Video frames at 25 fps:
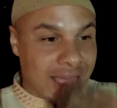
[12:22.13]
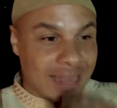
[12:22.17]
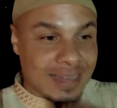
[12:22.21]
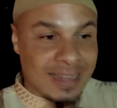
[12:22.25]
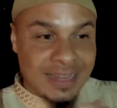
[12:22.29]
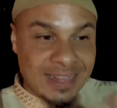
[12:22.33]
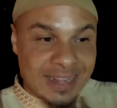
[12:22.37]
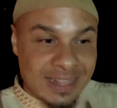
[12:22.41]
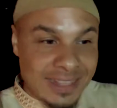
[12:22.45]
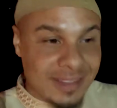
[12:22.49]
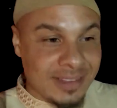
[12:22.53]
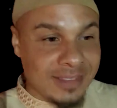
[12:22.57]

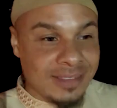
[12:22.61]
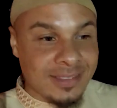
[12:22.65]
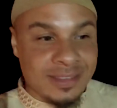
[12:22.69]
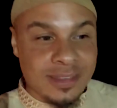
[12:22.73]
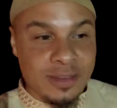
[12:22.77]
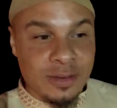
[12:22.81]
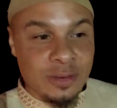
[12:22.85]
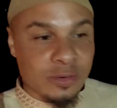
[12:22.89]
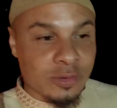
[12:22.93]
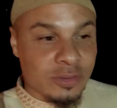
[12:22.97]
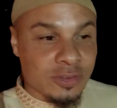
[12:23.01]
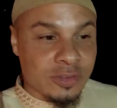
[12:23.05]
at
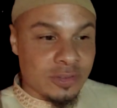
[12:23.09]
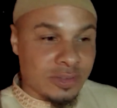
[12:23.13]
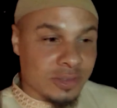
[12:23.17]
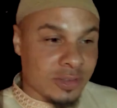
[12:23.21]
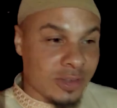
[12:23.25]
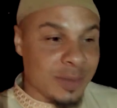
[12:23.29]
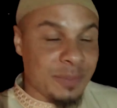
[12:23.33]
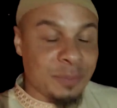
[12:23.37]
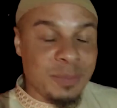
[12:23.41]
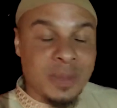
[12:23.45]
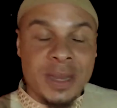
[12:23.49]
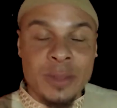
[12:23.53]
least
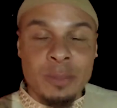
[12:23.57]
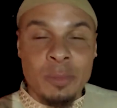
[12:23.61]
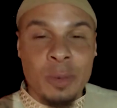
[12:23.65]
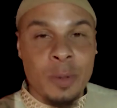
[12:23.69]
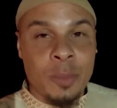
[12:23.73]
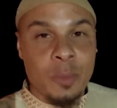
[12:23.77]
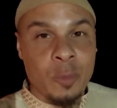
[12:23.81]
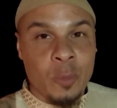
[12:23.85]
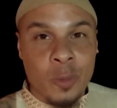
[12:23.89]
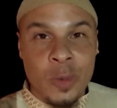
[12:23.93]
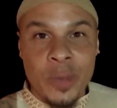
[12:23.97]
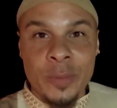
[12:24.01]
there's
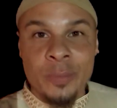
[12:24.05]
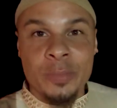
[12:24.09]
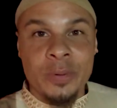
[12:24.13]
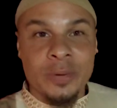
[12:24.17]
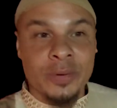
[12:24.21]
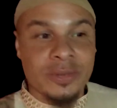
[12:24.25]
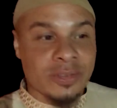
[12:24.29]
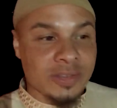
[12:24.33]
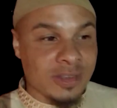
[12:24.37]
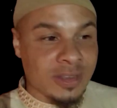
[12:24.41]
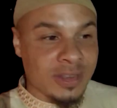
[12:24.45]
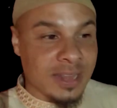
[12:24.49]
minimum one
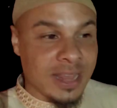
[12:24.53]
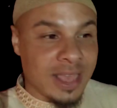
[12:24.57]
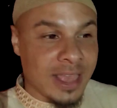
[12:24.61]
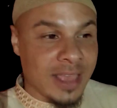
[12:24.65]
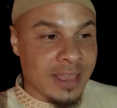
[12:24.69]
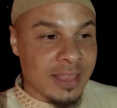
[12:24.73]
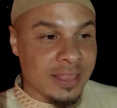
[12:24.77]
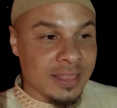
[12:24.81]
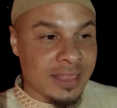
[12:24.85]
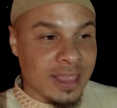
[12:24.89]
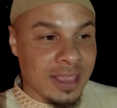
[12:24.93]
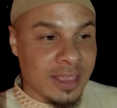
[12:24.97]
person
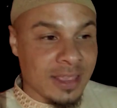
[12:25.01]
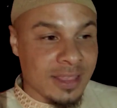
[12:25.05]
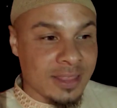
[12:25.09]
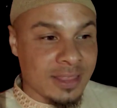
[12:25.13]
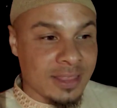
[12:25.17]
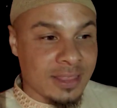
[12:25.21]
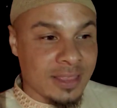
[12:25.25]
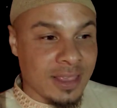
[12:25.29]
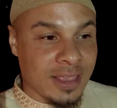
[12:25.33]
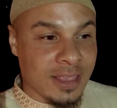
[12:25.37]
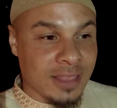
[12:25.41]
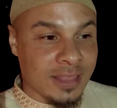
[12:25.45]
that
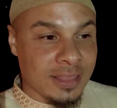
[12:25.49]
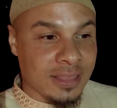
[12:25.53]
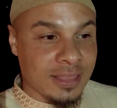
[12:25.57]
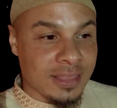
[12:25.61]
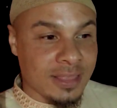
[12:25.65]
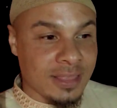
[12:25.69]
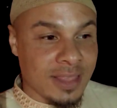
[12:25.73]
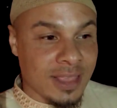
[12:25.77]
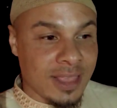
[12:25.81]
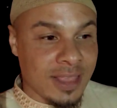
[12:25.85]
that that